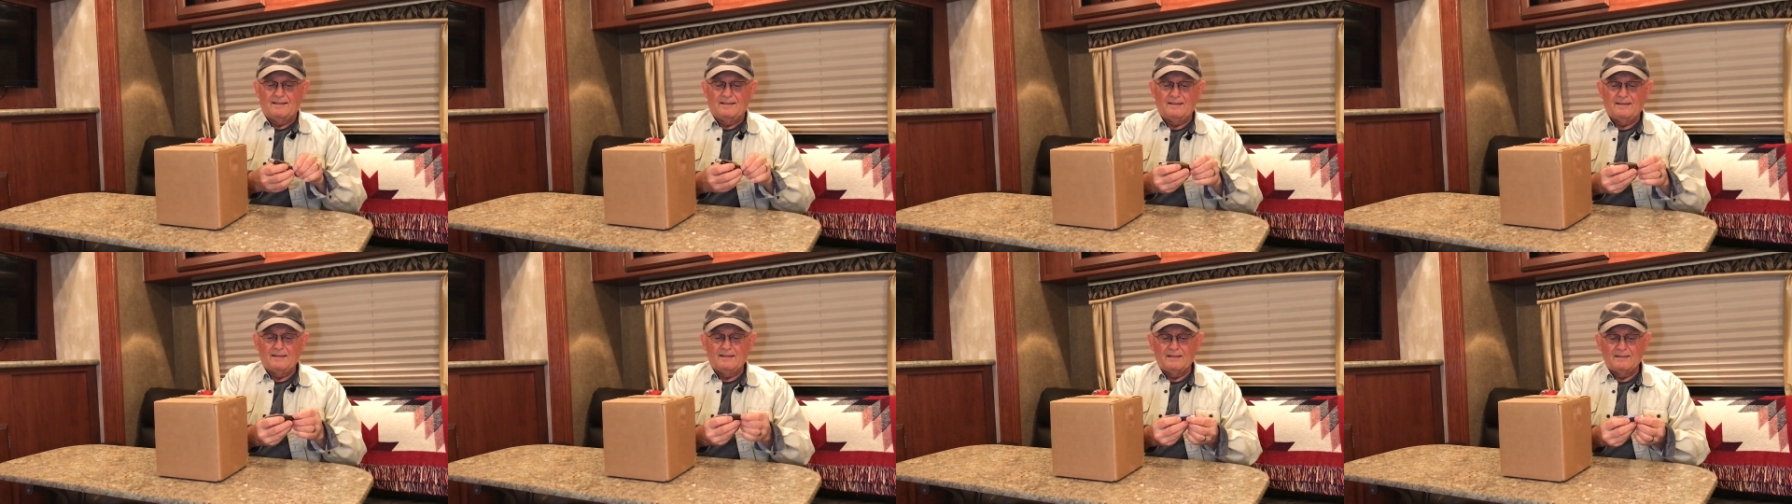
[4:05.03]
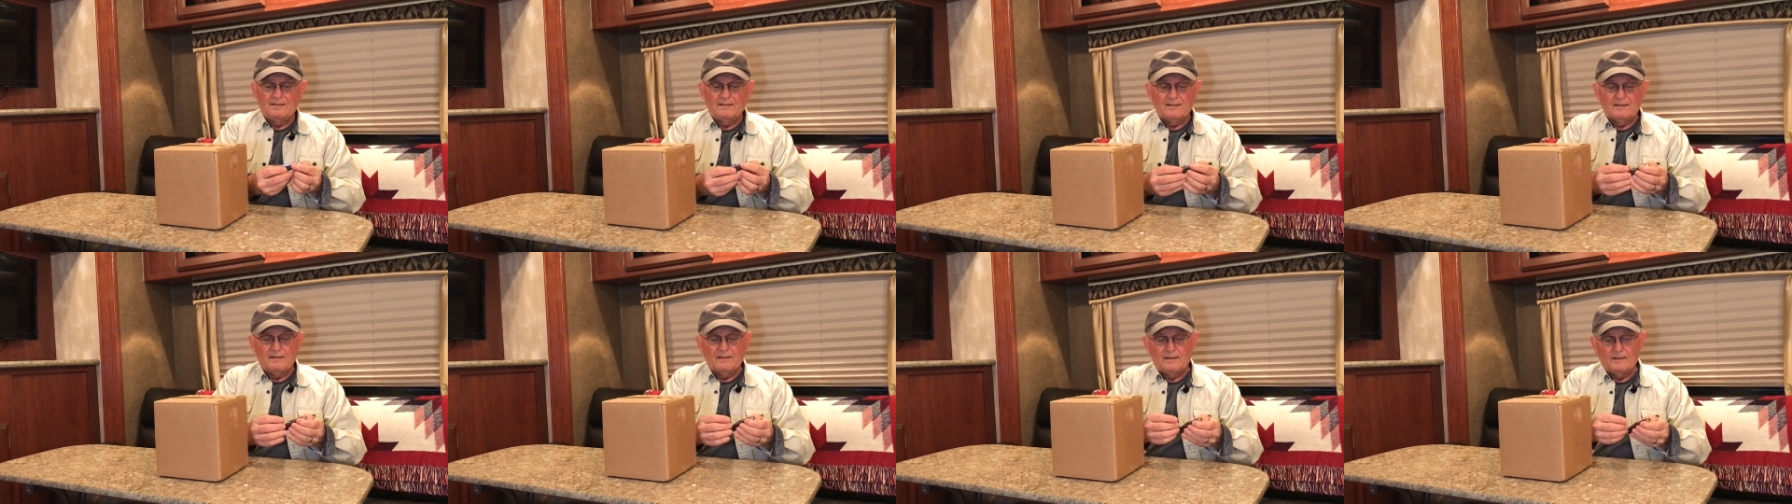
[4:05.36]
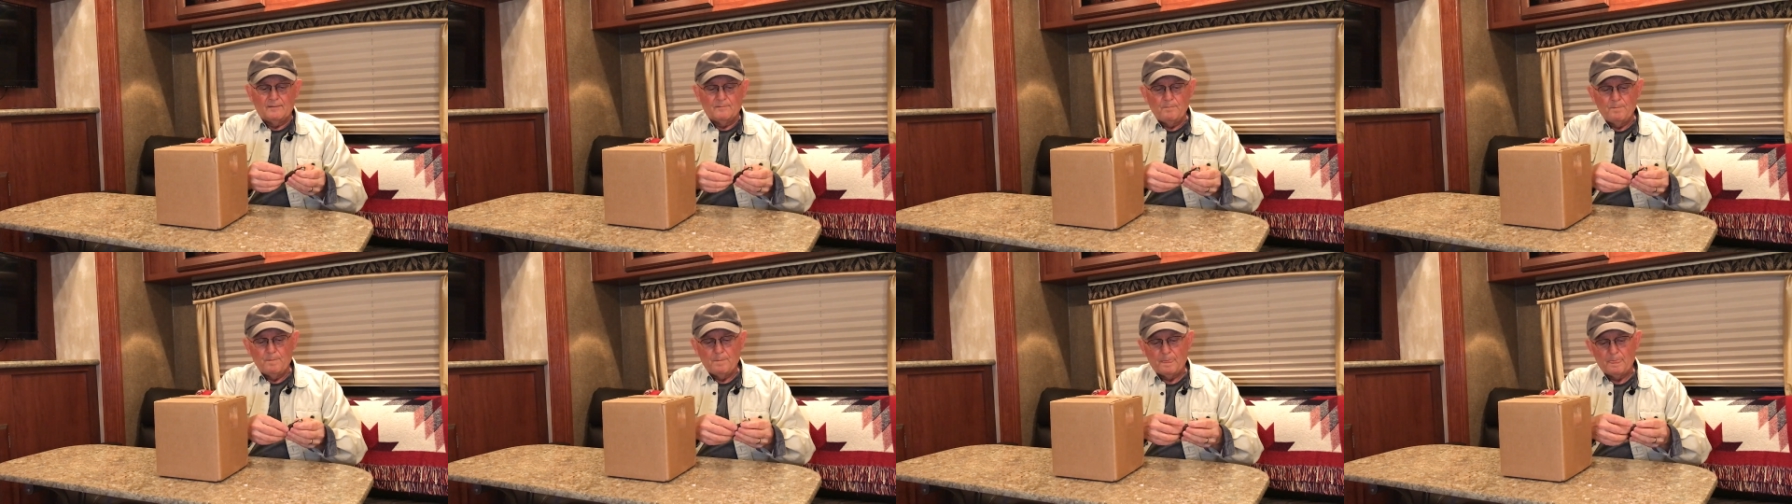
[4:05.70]
and
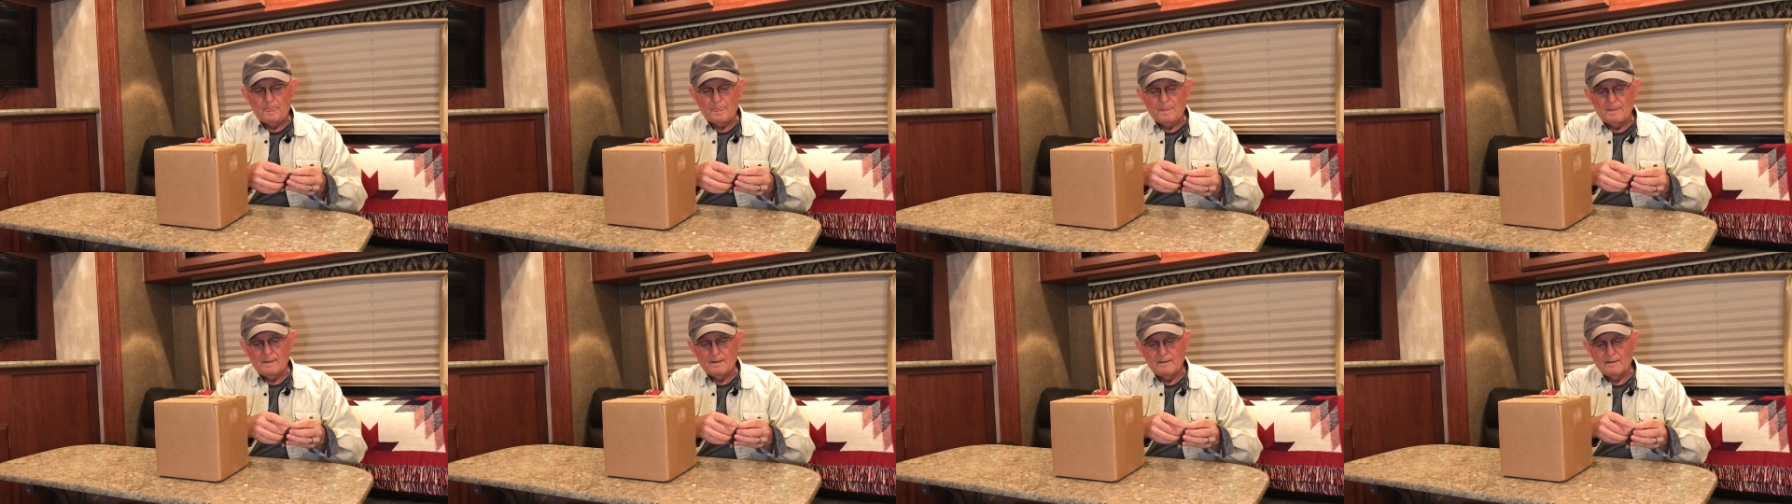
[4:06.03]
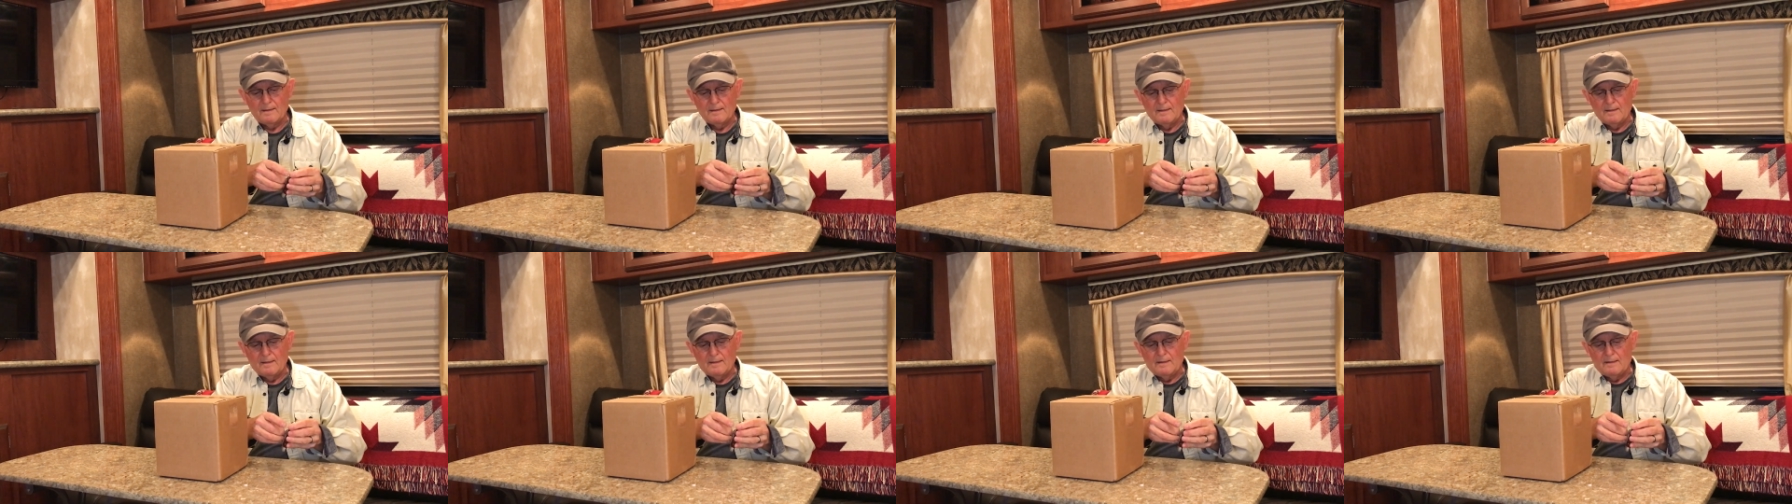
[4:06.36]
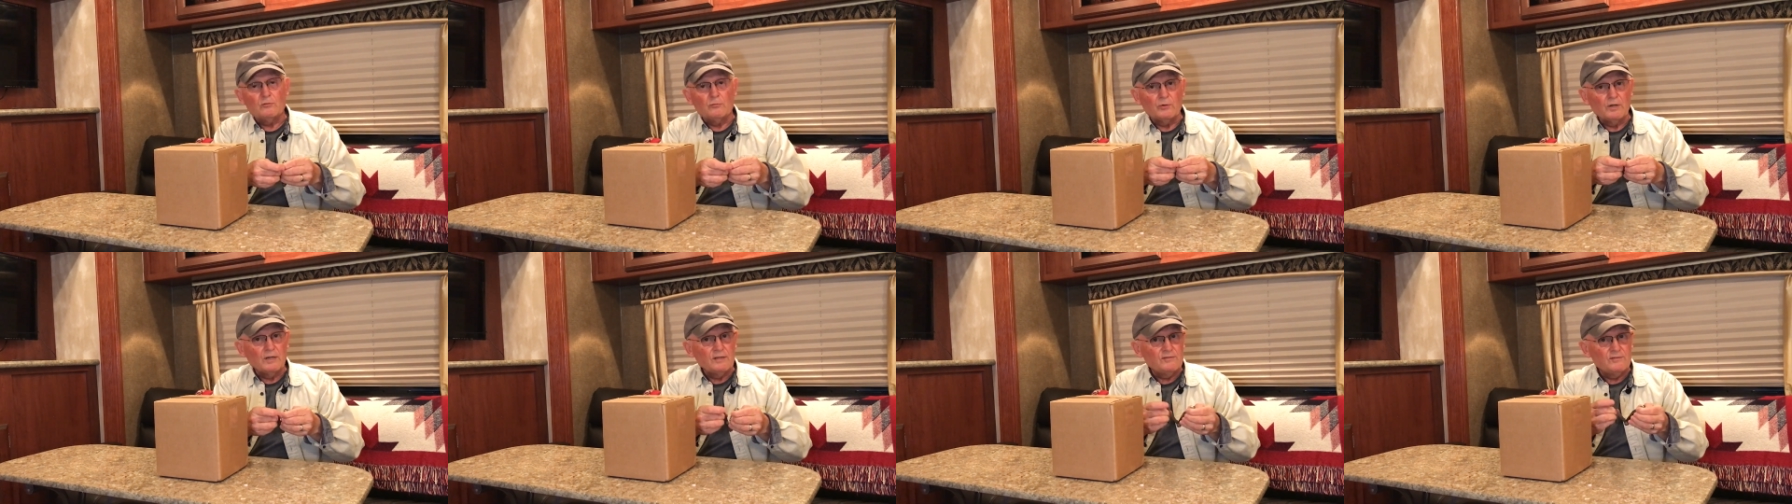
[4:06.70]
the
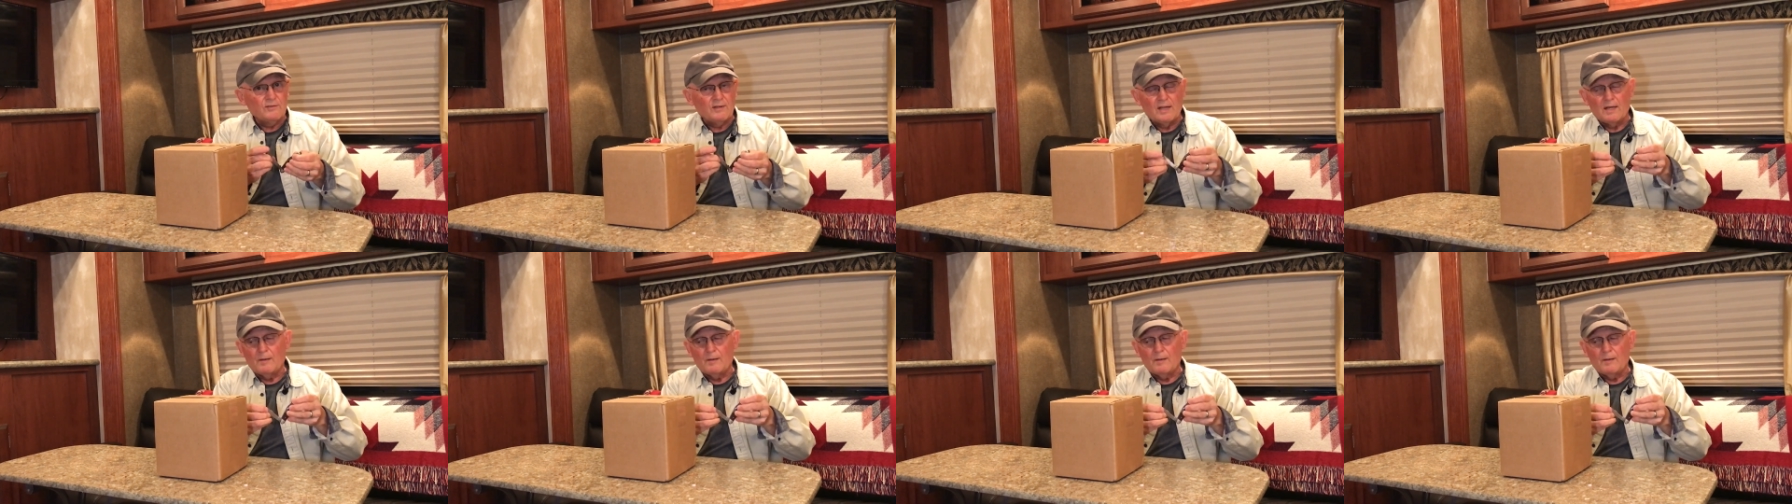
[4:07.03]
reason